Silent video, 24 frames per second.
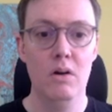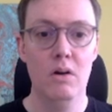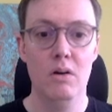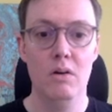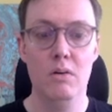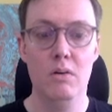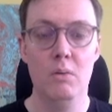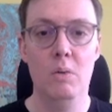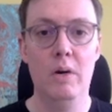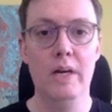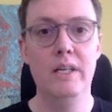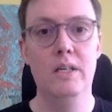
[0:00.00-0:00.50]

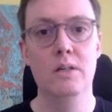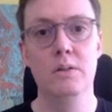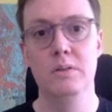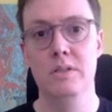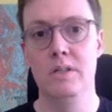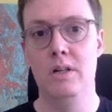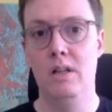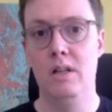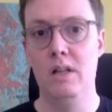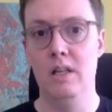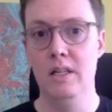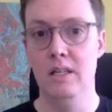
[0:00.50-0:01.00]
white goes
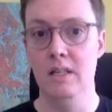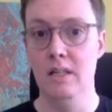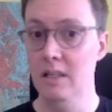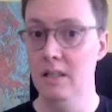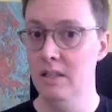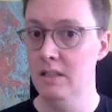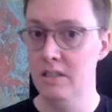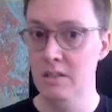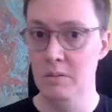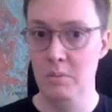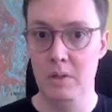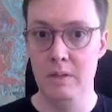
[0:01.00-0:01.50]
all in, and
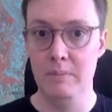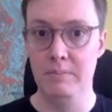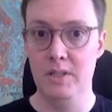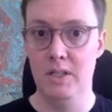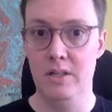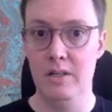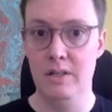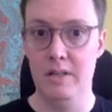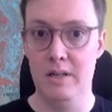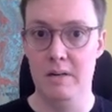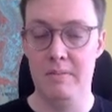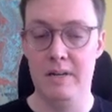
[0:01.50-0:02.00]
this is what I'm
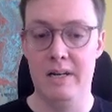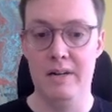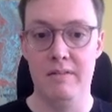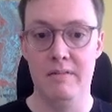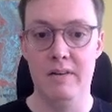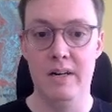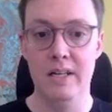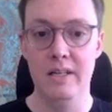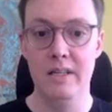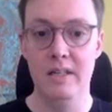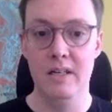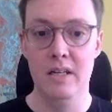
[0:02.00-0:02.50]
talking about,
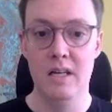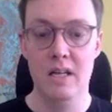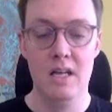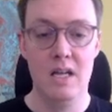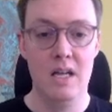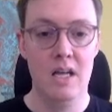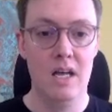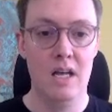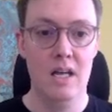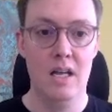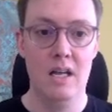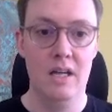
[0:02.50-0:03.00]
right?
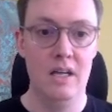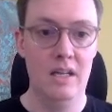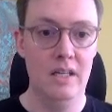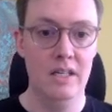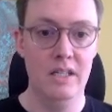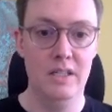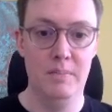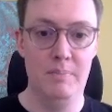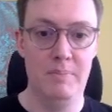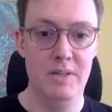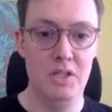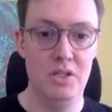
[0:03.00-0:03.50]

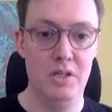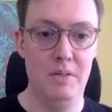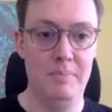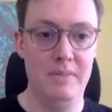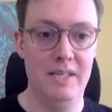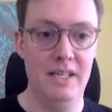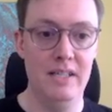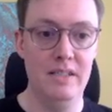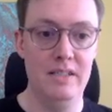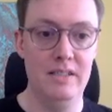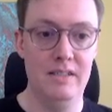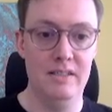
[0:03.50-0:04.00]
Is bishop
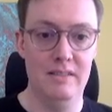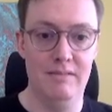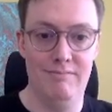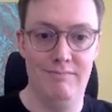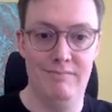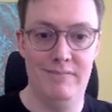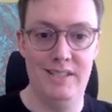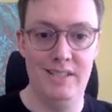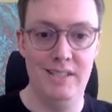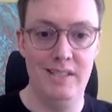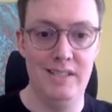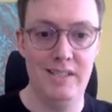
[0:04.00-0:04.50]
takes
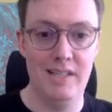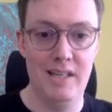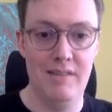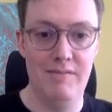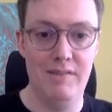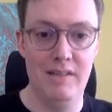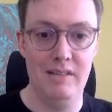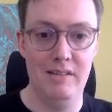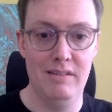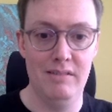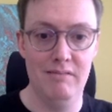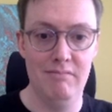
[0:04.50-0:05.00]

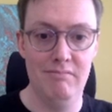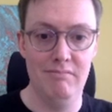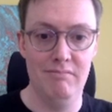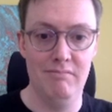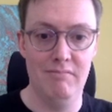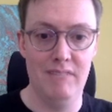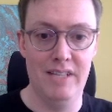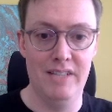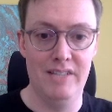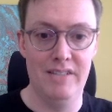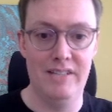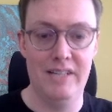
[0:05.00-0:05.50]
c7
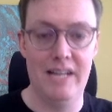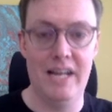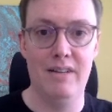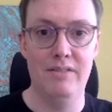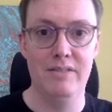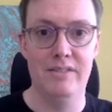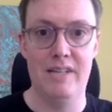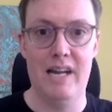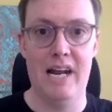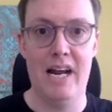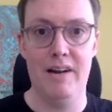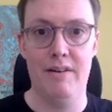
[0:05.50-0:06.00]
a sound
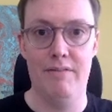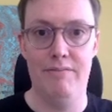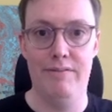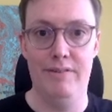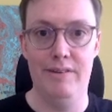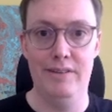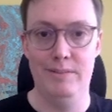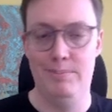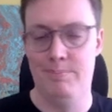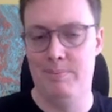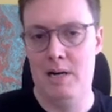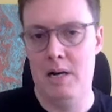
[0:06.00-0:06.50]

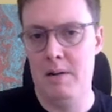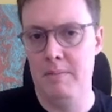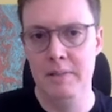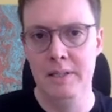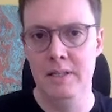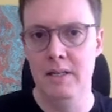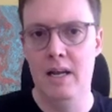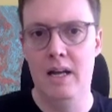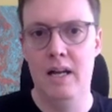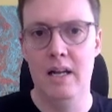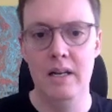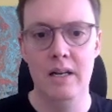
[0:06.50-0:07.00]
sacrifice? Probably
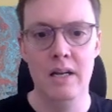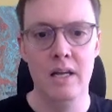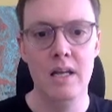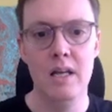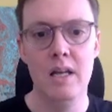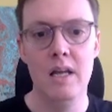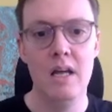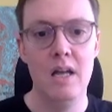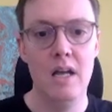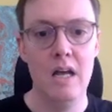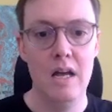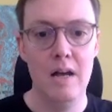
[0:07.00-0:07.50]
not.
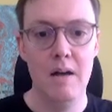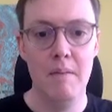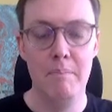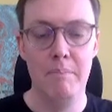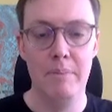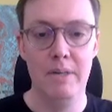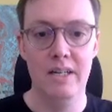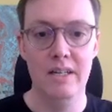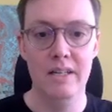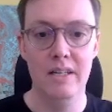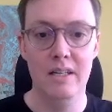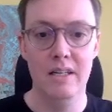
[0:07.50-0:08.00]

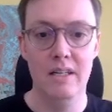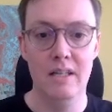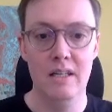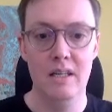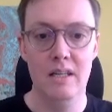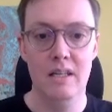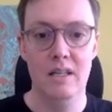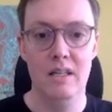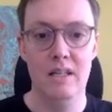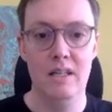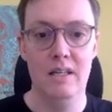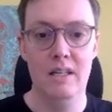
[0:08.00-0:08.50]
But
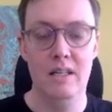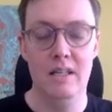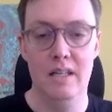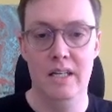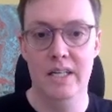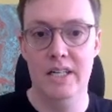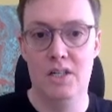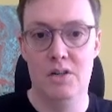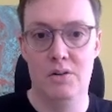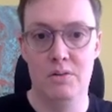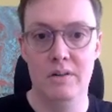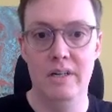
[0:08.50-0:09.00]

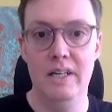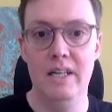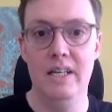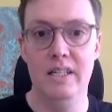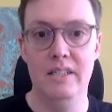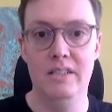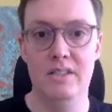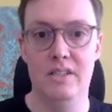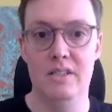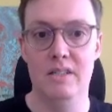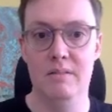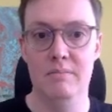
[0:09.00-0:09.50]
it
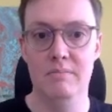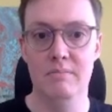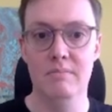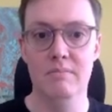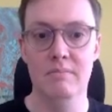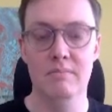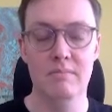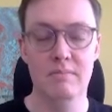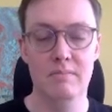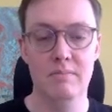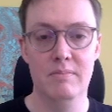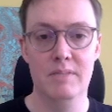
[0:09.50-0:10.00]
creates some
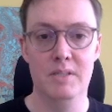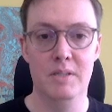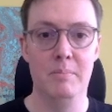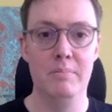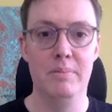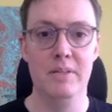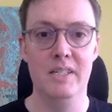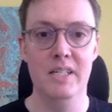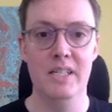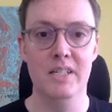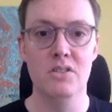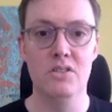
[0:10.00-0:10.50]

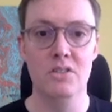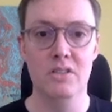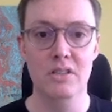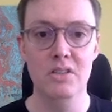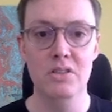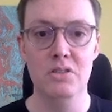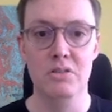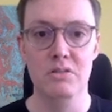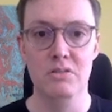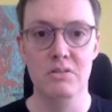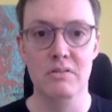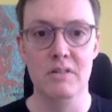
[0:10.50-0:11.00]
potential
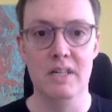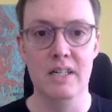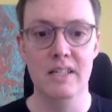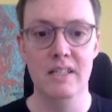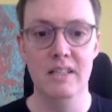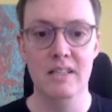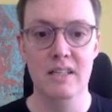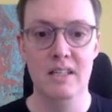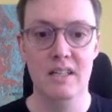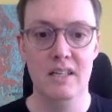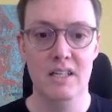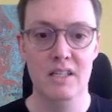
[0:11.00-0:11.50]
issues, right?
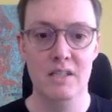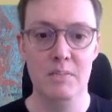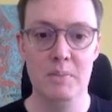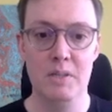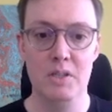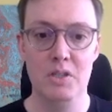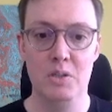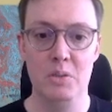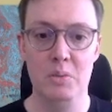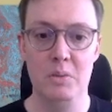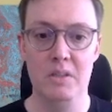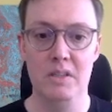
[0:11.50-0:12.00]

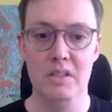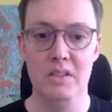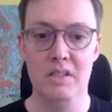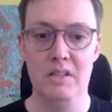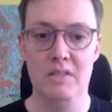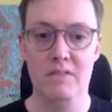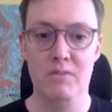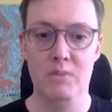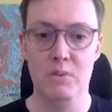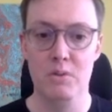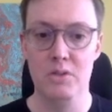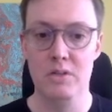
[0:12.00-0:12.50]
Especially with this
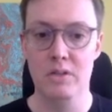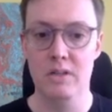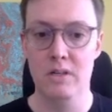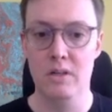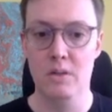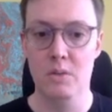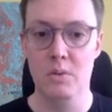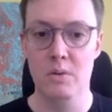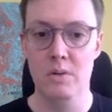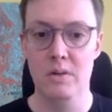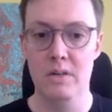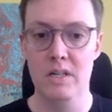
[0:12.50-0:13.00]
unfortunate
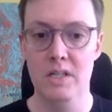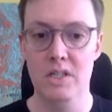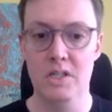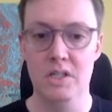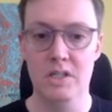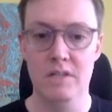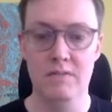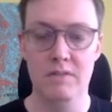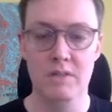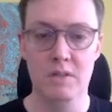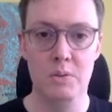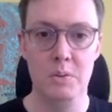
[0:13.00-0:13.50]
coordination
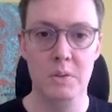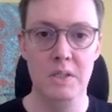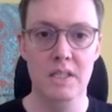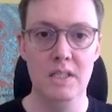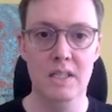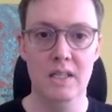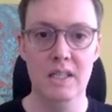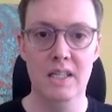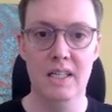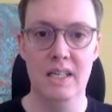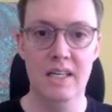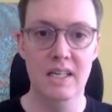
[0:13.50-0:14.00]
of the queen
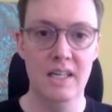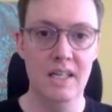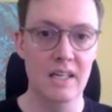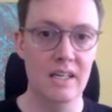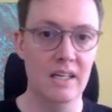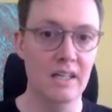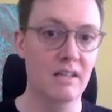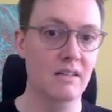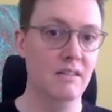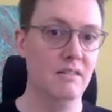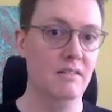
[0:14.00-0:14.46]
and the king,